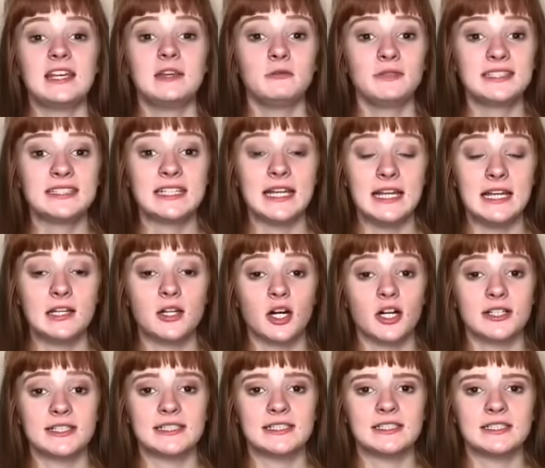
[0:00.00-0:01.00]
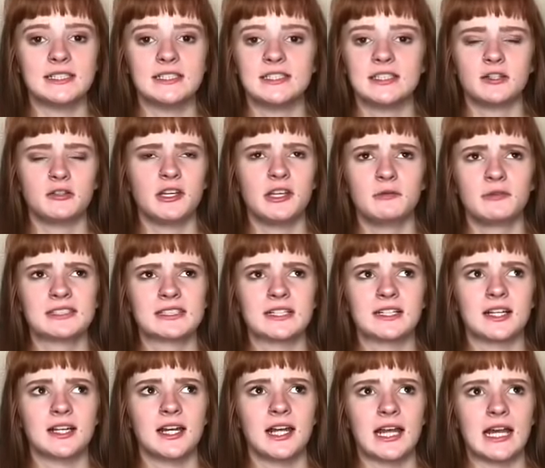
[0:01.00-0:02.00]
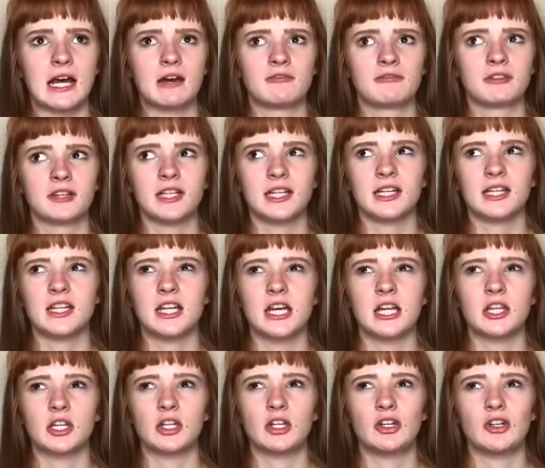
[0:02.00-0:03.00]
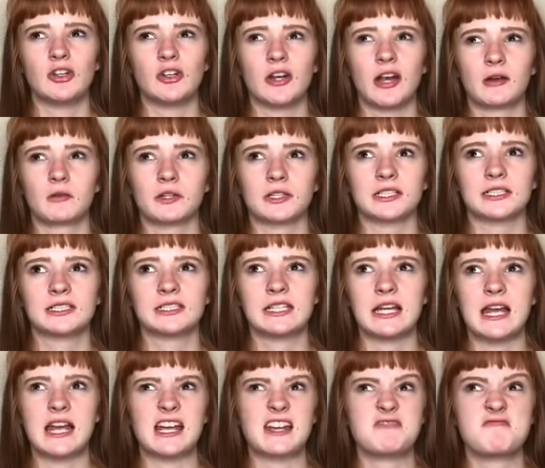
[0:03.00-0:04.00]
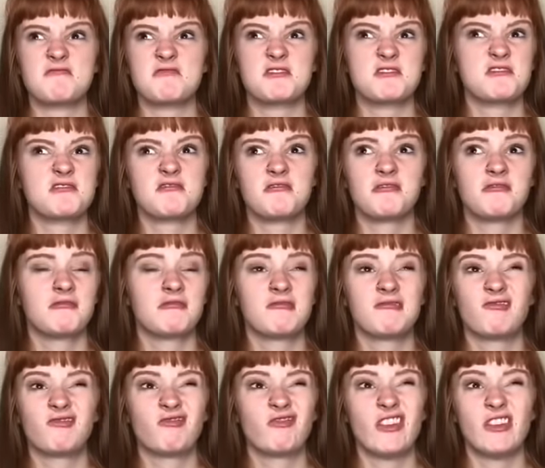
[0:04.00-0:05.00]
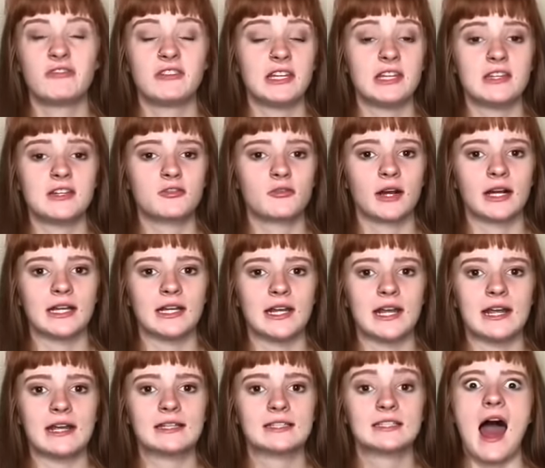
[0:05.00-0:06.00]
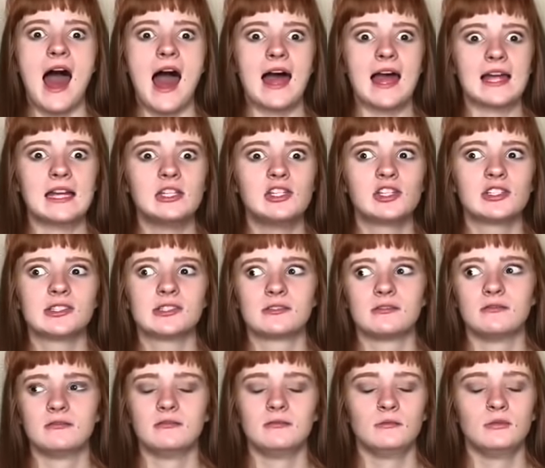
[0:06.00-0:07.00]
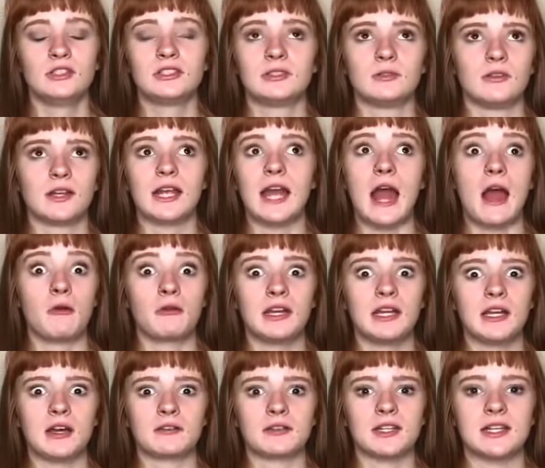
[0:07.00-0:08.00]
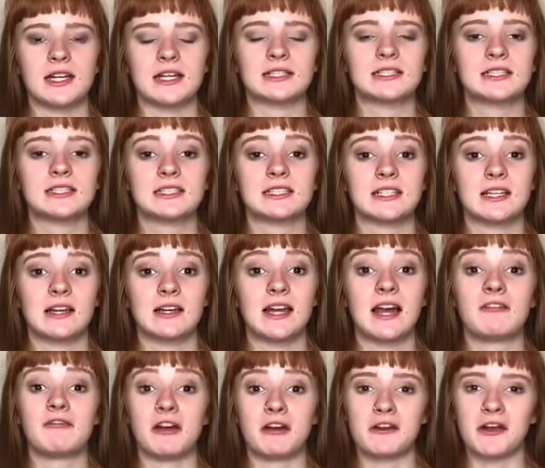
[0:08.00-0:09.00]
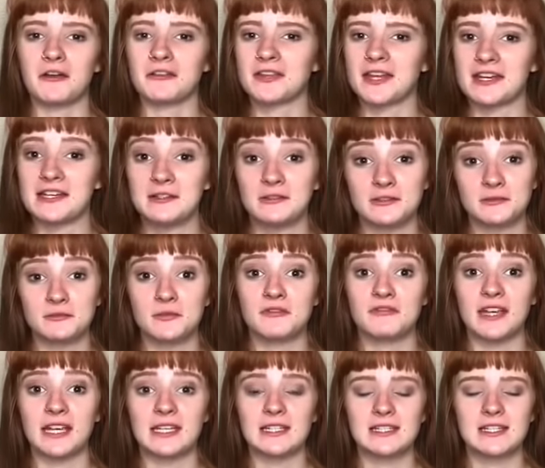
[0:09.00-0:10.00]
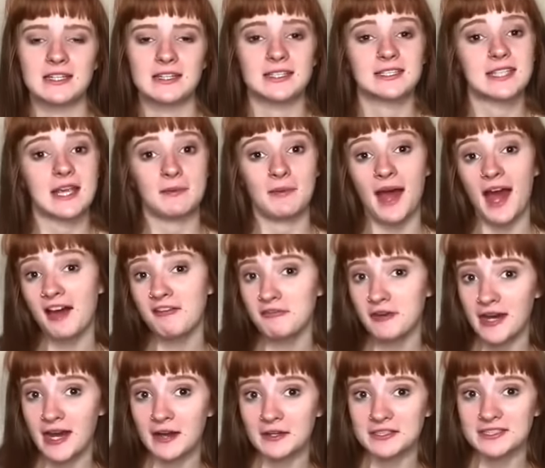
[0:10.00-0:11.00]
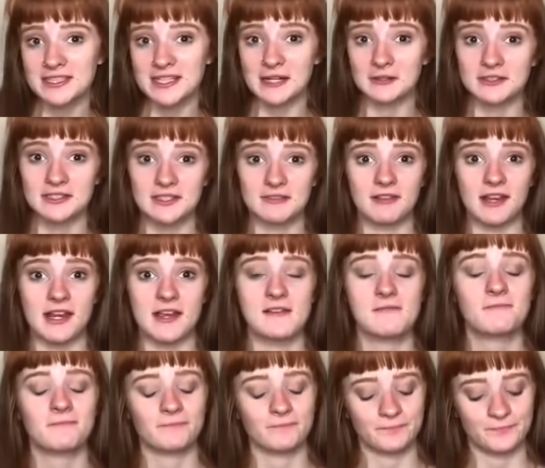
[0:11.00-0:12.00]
He was in RTC, so he wasn't gonna get out for like another, I wanna say, 15 to 20 days. I just was counting down the days because I found out that he was moving into the same halfway house that I was living in.